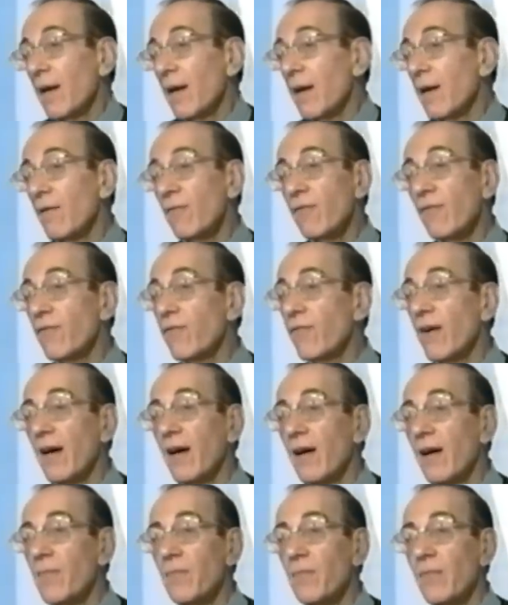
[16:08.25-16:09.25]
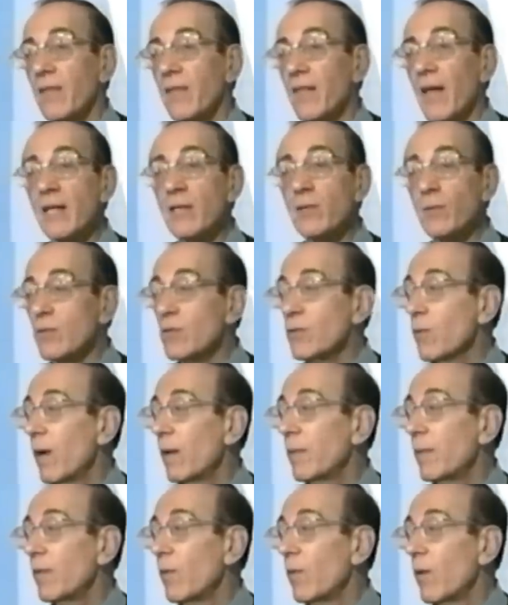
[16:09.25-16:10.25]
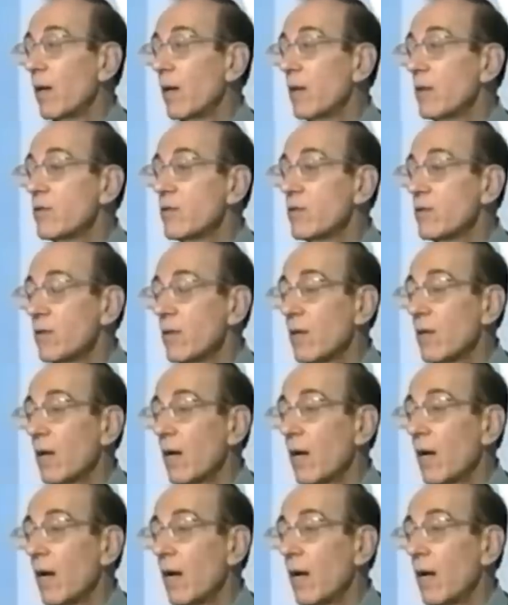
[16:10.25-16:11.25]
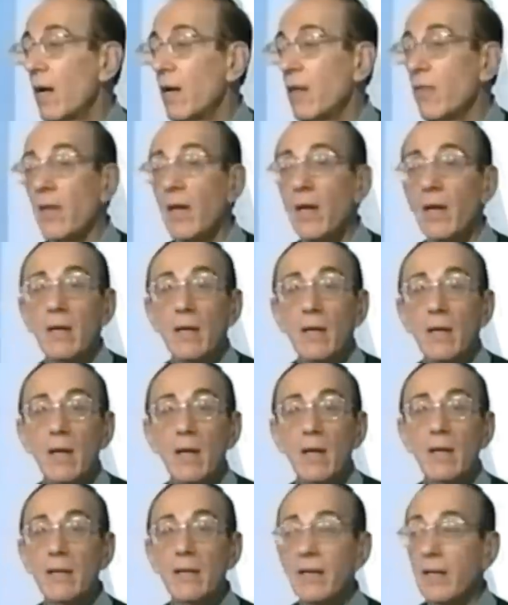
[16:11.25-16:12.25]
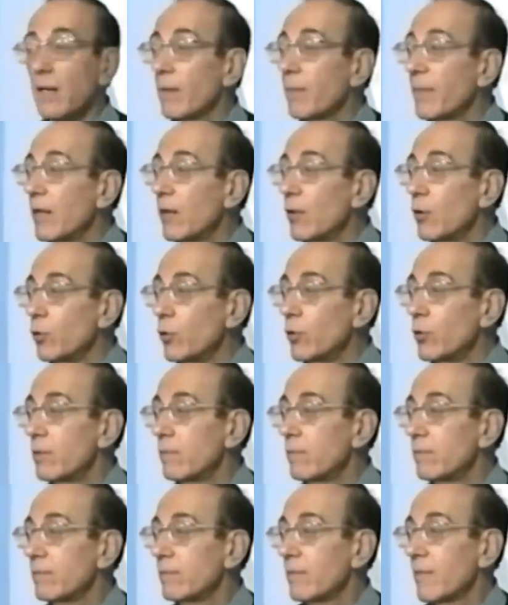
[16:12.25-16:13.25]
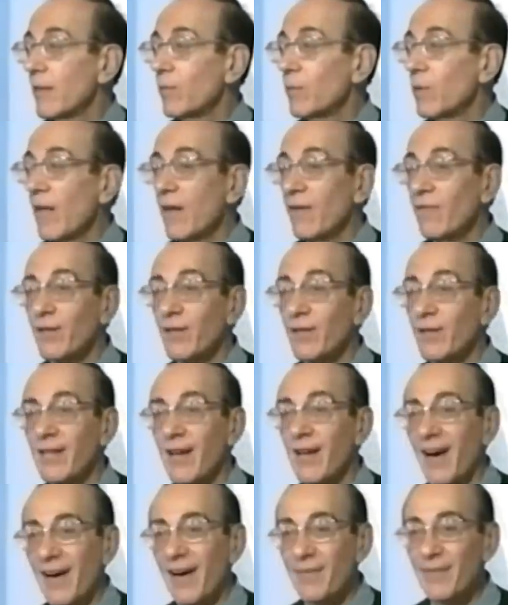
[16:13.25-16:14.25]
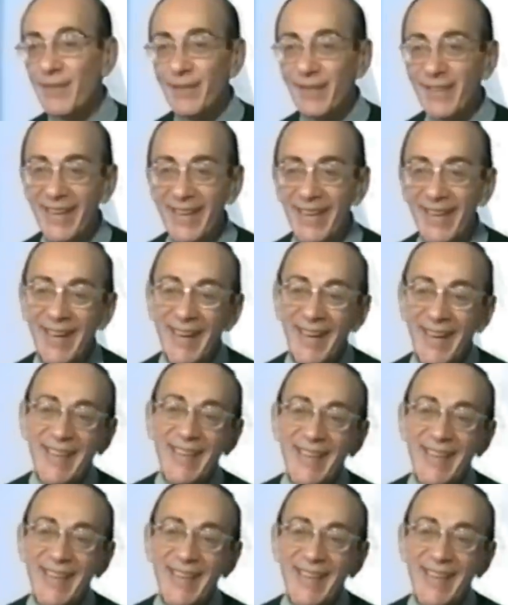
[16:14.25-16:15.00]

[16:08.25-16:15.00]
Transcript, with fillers: if uh, that's what Swami wants, uh, then uh, it'll be a hoot, and we'll have a good time doing it.